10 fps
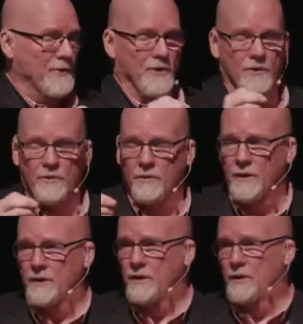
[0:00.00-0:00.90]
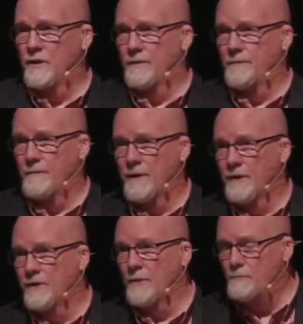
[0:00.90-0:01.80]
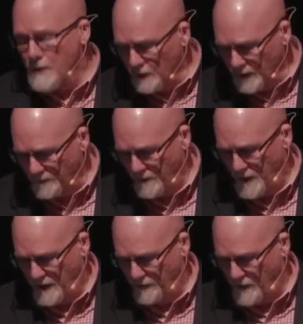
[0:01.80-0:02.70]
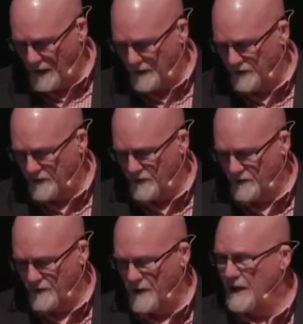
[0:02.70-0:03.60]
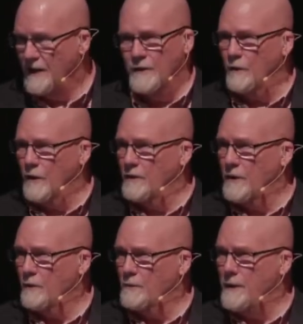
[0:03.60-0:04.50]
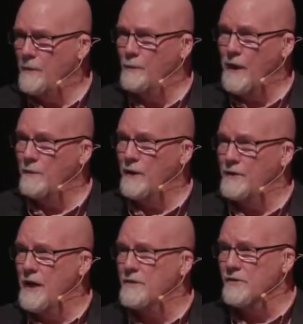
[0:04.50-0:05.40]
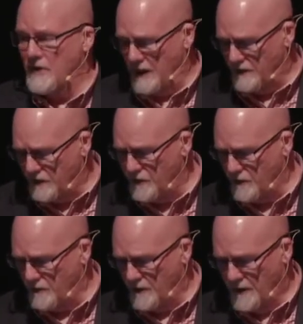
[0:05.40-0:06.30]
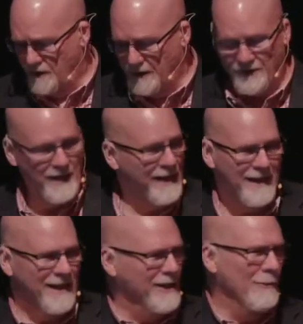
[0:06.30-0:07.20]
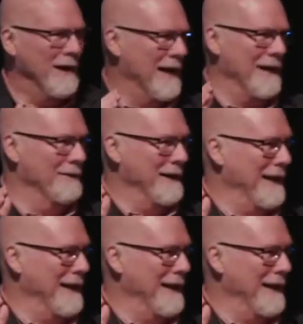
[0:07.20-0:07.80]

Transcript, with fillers: you to build up the body of Christ. There were people probably on the other side too that said, you know what, I don't need